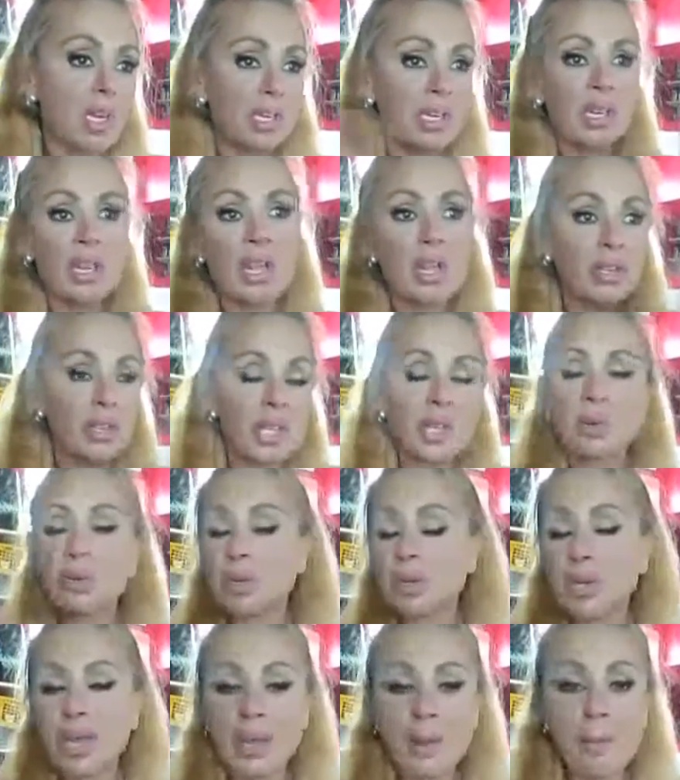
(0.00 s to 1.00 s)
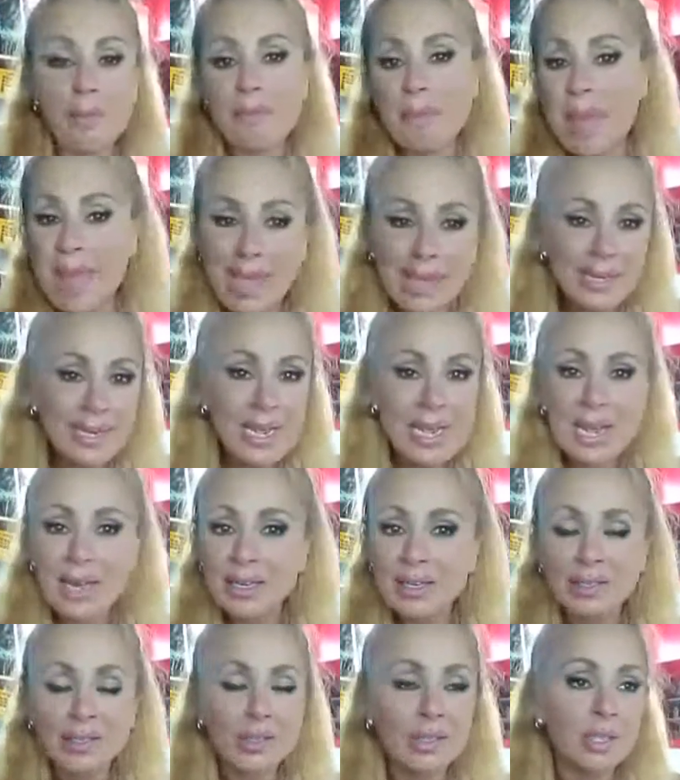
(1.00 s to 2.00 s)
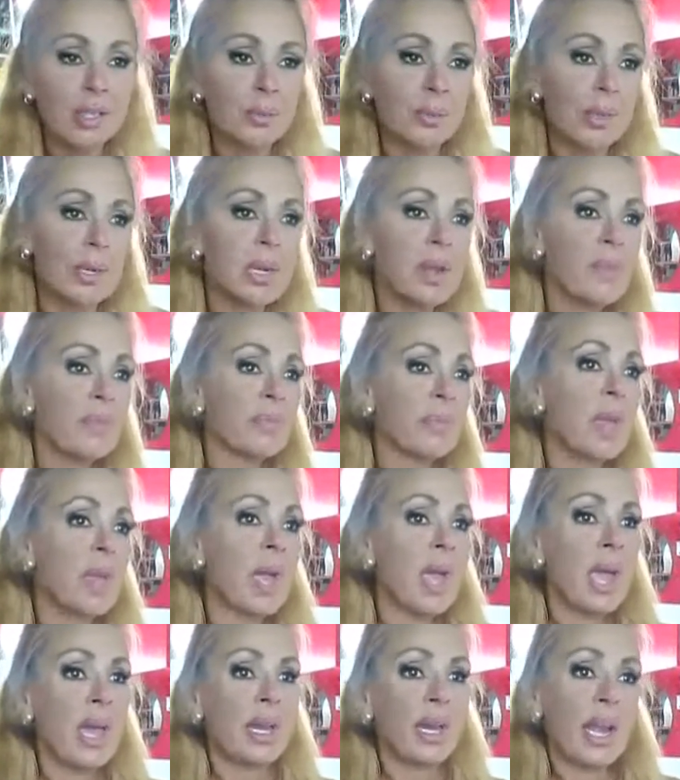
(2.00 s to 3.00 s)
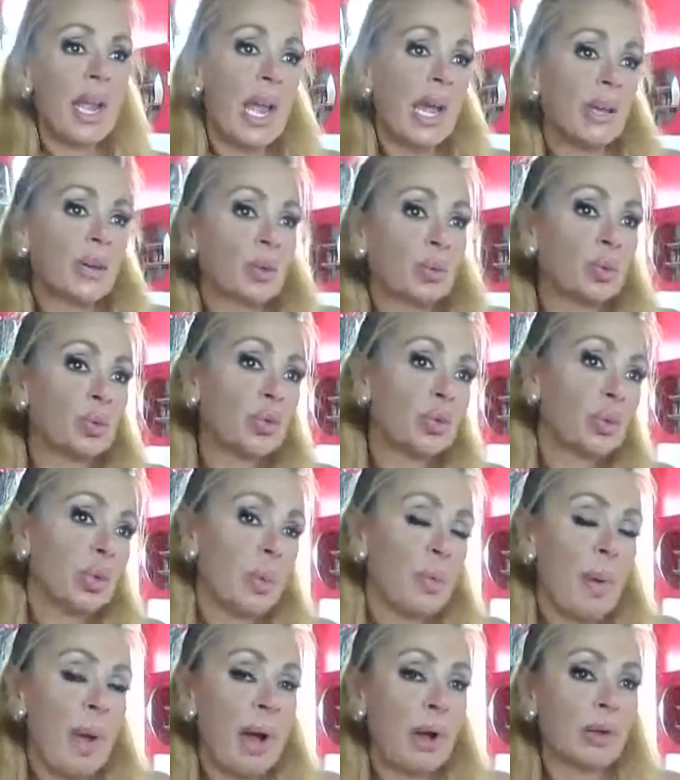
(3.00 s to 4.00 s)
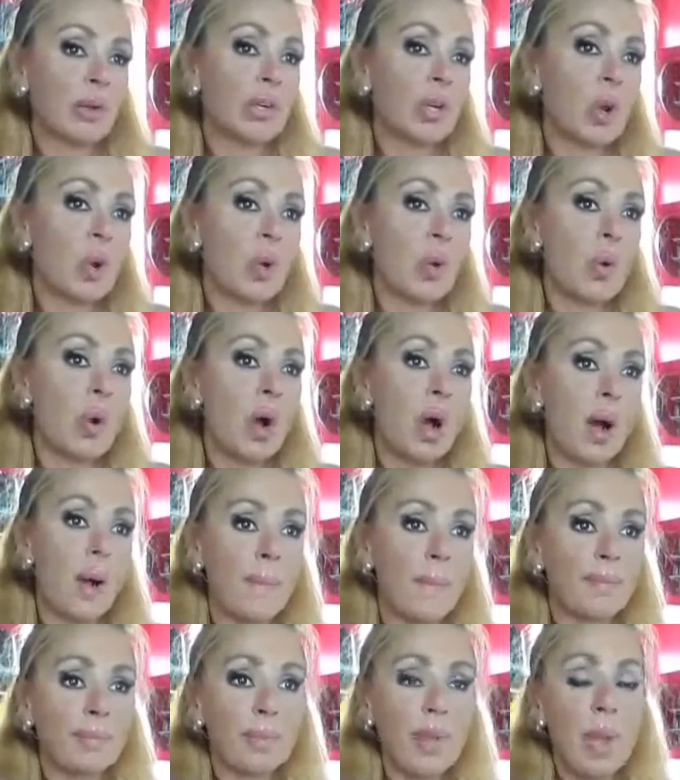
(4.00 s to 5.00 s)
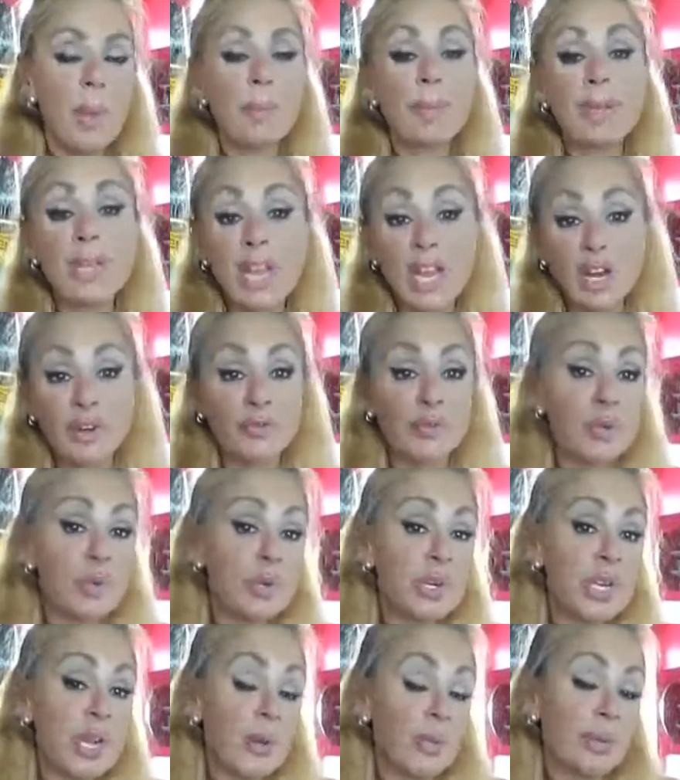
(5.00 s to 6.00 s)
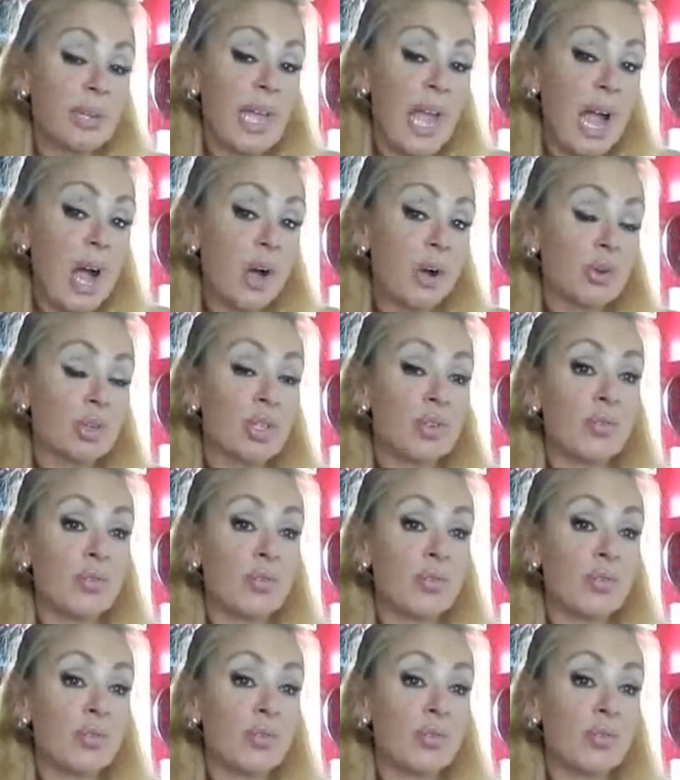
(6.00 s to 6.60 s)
And they would like manhandle him, and I had a rule about no, be careful when you come in the house.